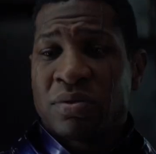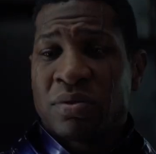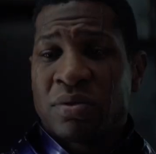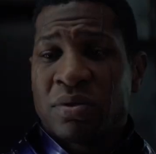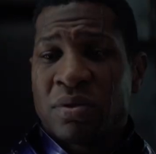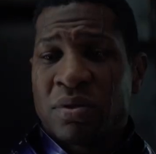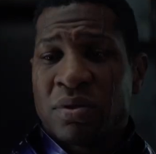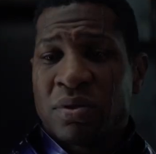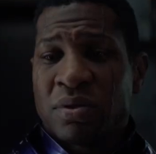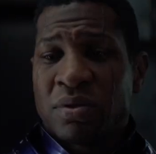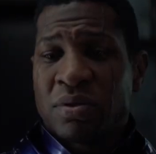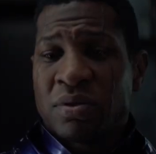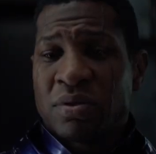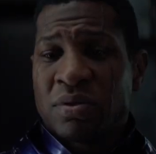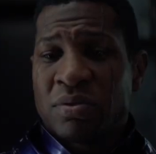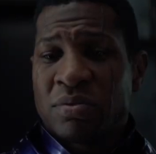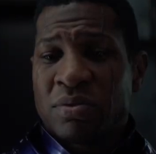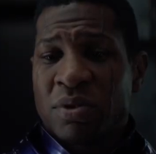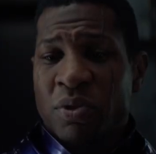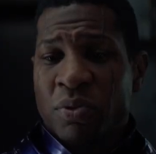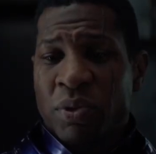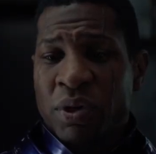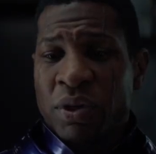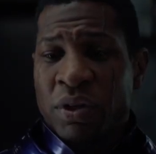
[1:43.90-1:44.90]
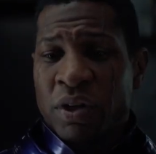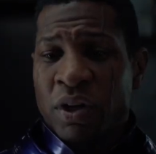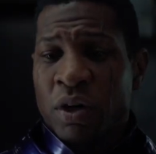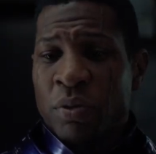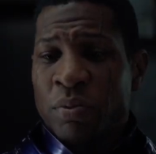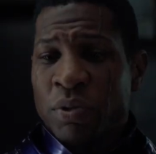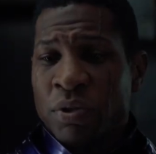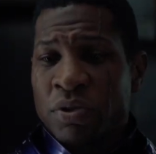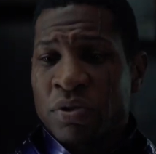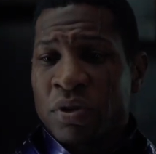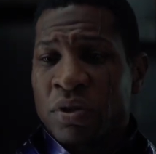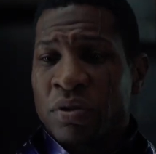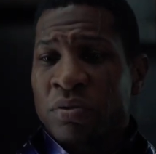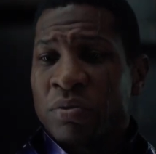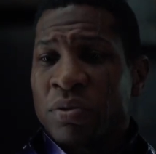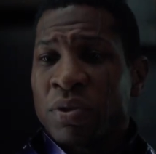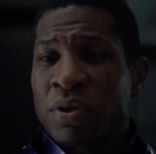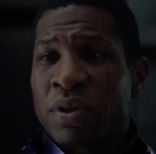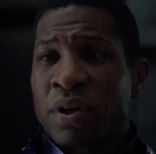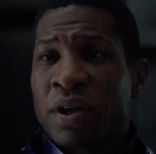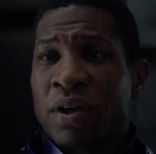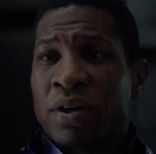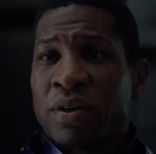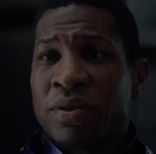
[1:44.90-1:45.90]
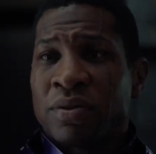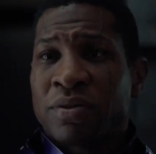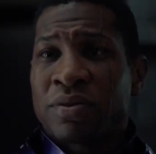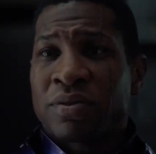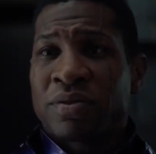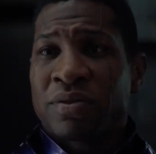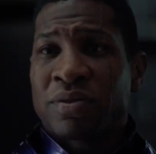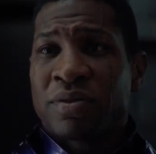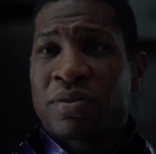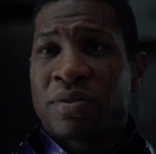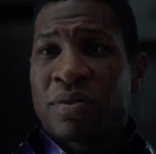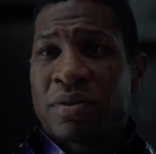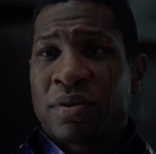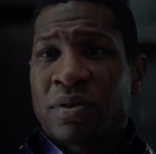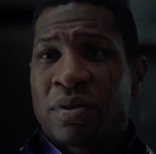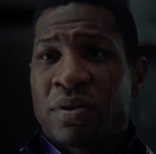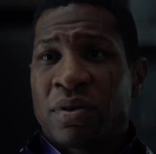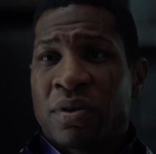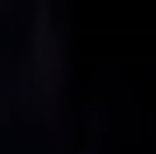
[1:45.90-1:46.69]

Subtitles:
is on screen. And that is true. I think he is fantastic.